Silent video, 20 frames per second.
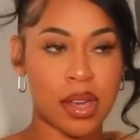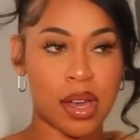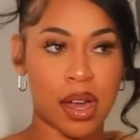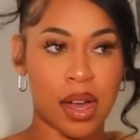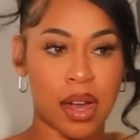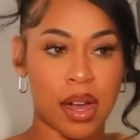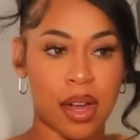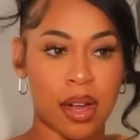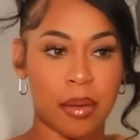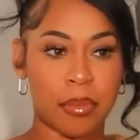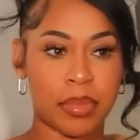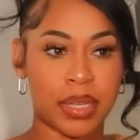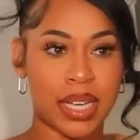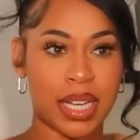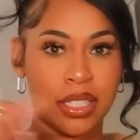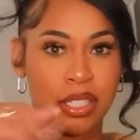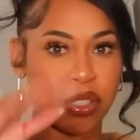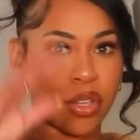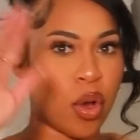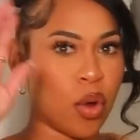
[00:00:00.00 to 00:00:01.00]
He
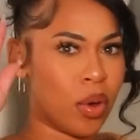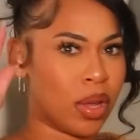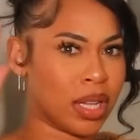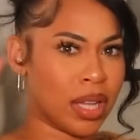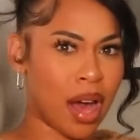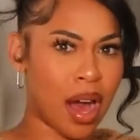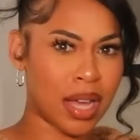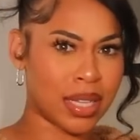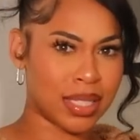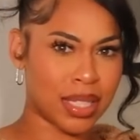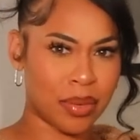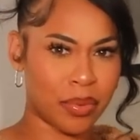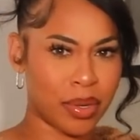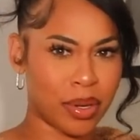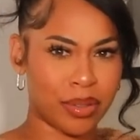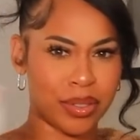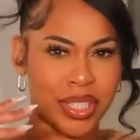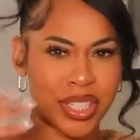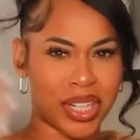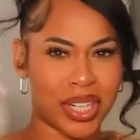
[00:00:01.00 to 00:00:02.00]
has his own closet. We
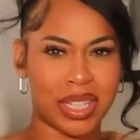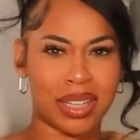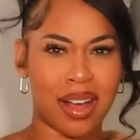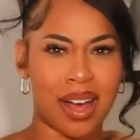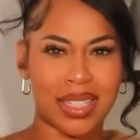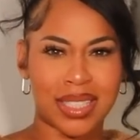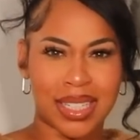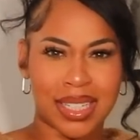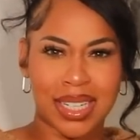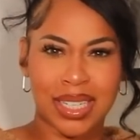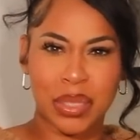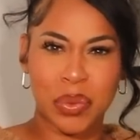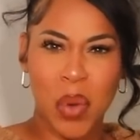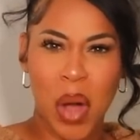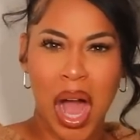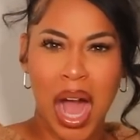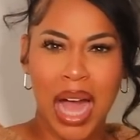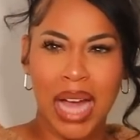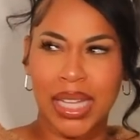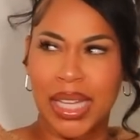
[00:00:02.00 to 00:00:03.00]
don't share a closet, because
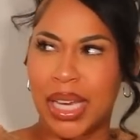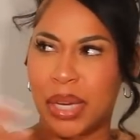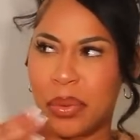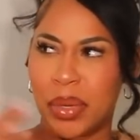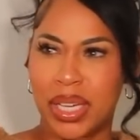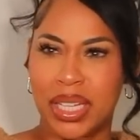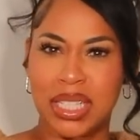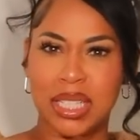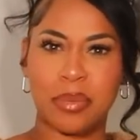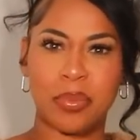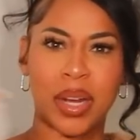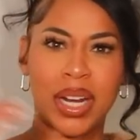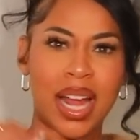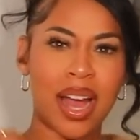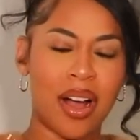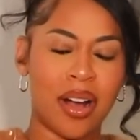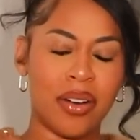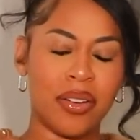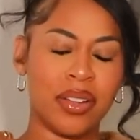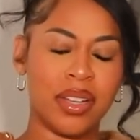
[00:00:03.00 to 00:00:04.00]
why? Like, we can spread
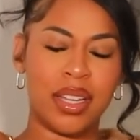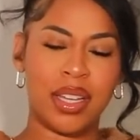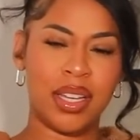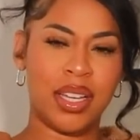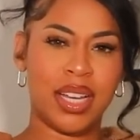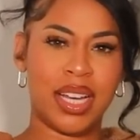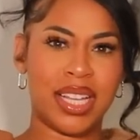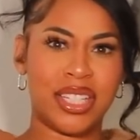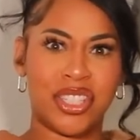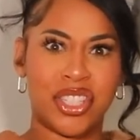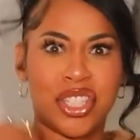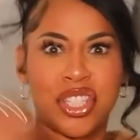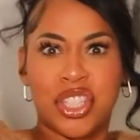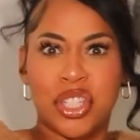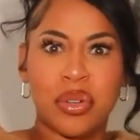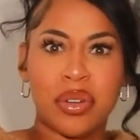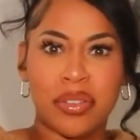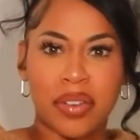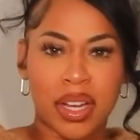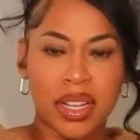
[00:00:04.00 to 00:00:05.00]
out. It's just
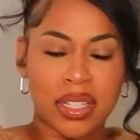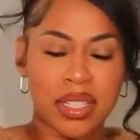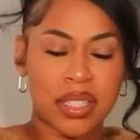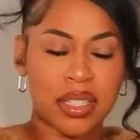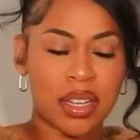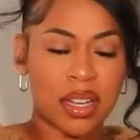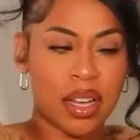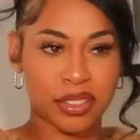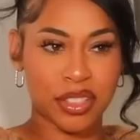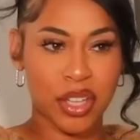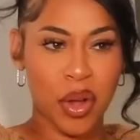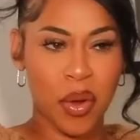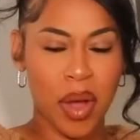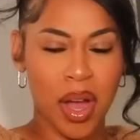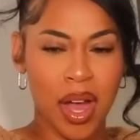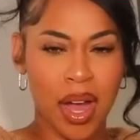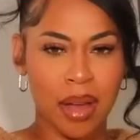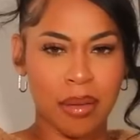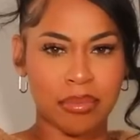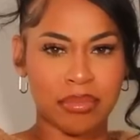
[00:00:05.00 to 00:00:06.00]
2 of us. So
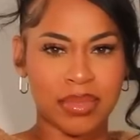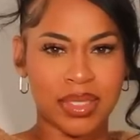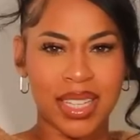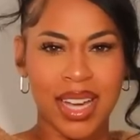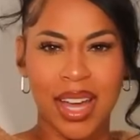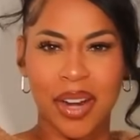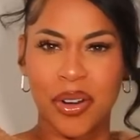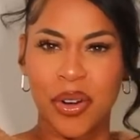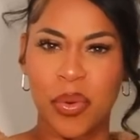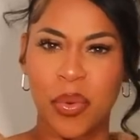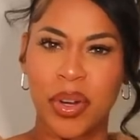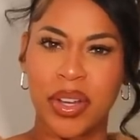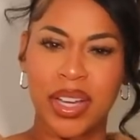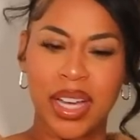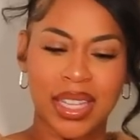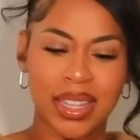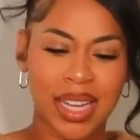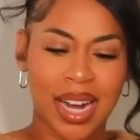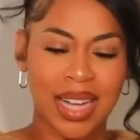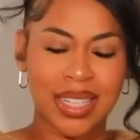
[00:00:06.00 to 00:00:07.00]
yeah, I don't know where you
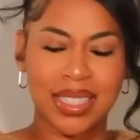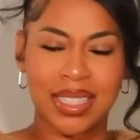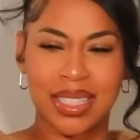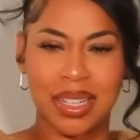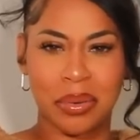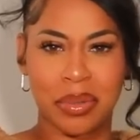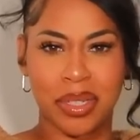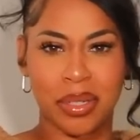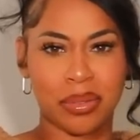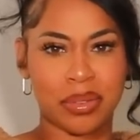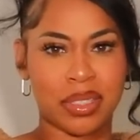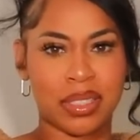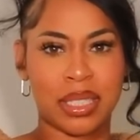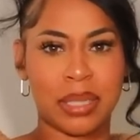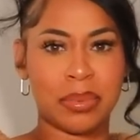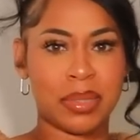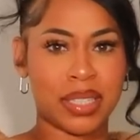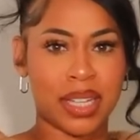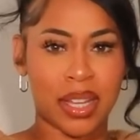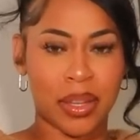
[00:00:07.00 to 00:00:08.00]
got the idea that we don't
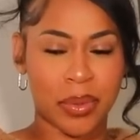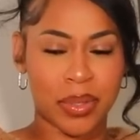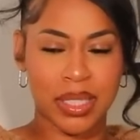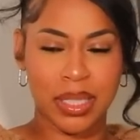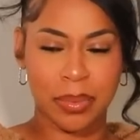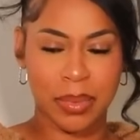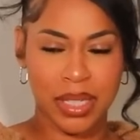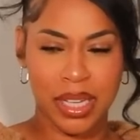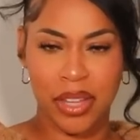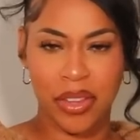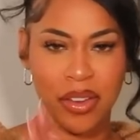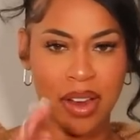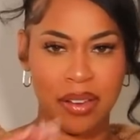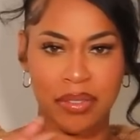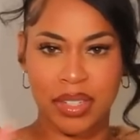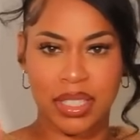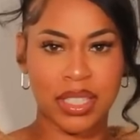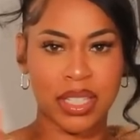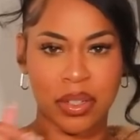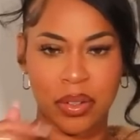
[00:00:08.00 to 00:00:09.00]
sleep together. We sleep together
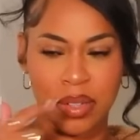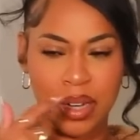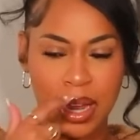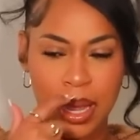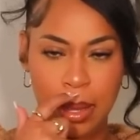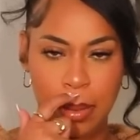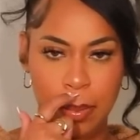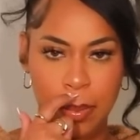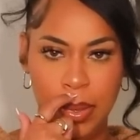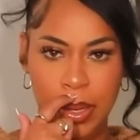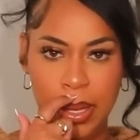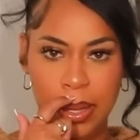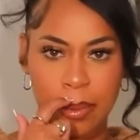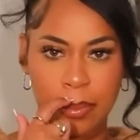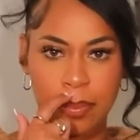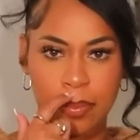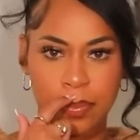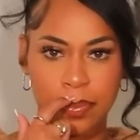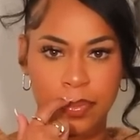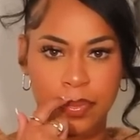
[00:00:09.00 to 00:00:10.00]
every single night,
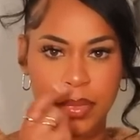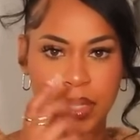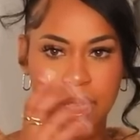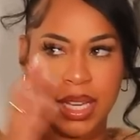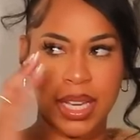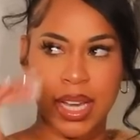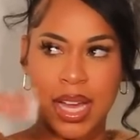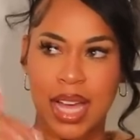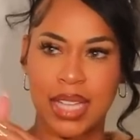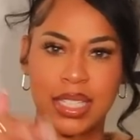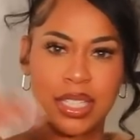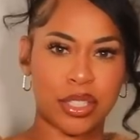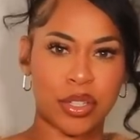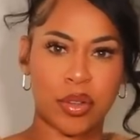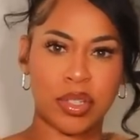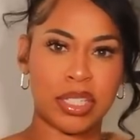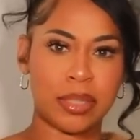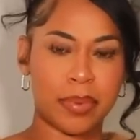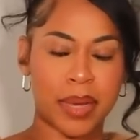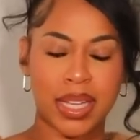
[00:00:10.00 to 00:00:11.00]
but he has his
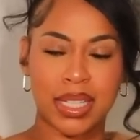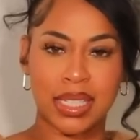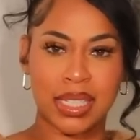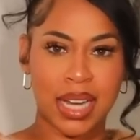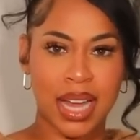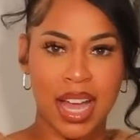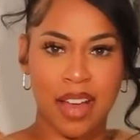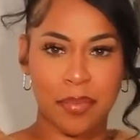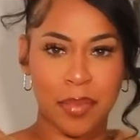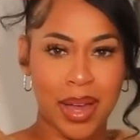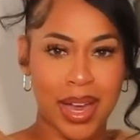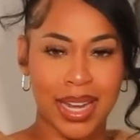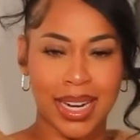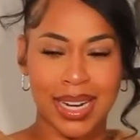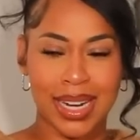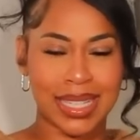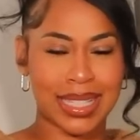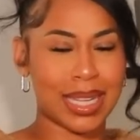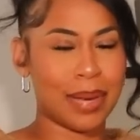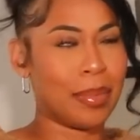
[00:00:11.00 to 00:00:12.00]
own space and I have mine, and it's